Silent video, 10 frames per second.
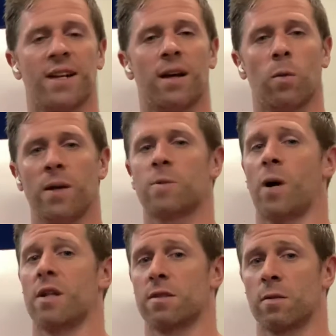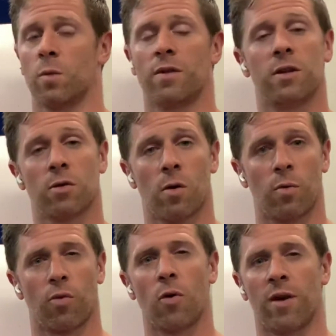out weak spots within your own
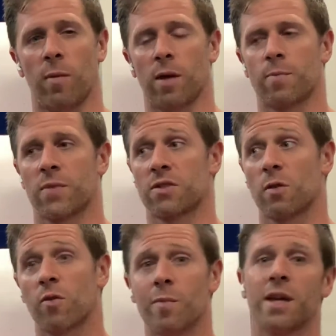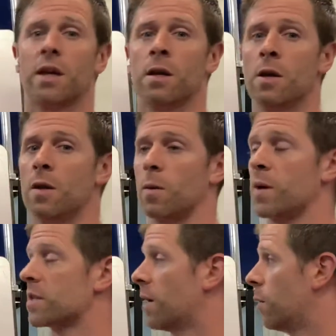programming. So for me, the
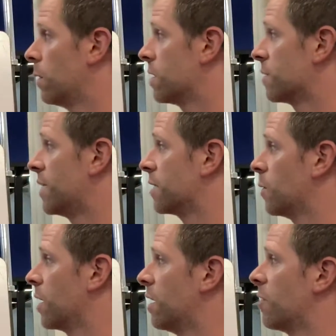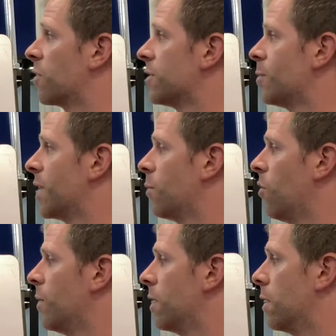weak spot was I'm not doing enough frontal plane
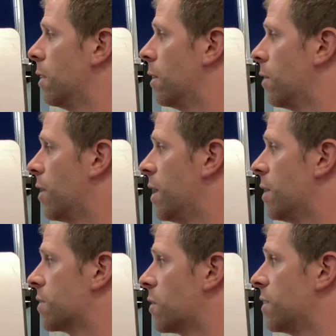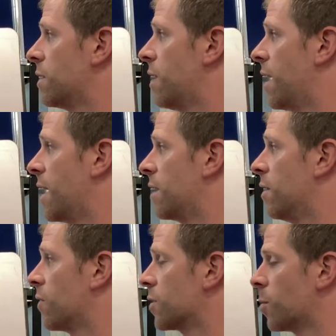movement, right? So I added the
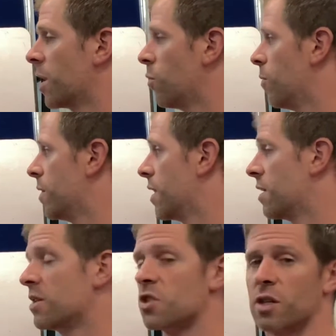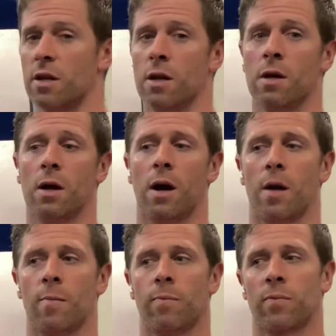frontal plane movement. In addition,
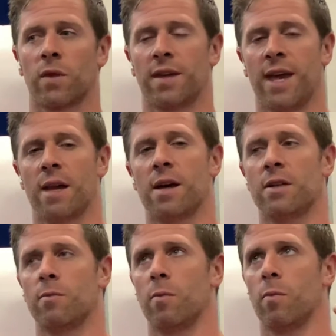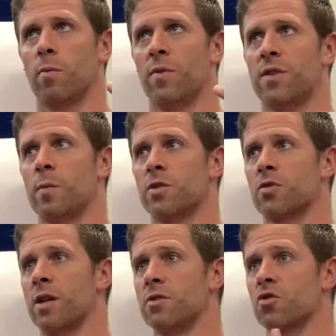can I
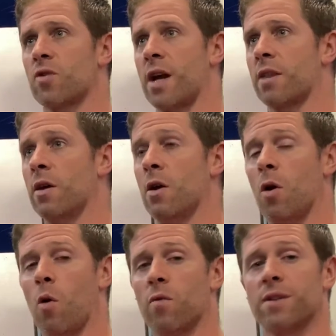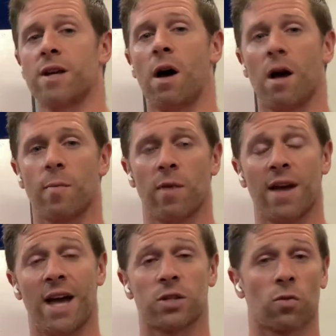demonstrate strength over time
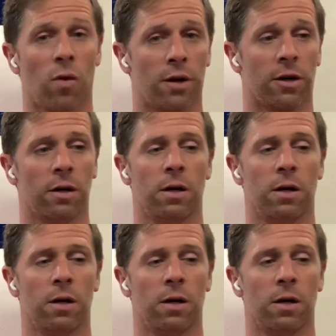as a runner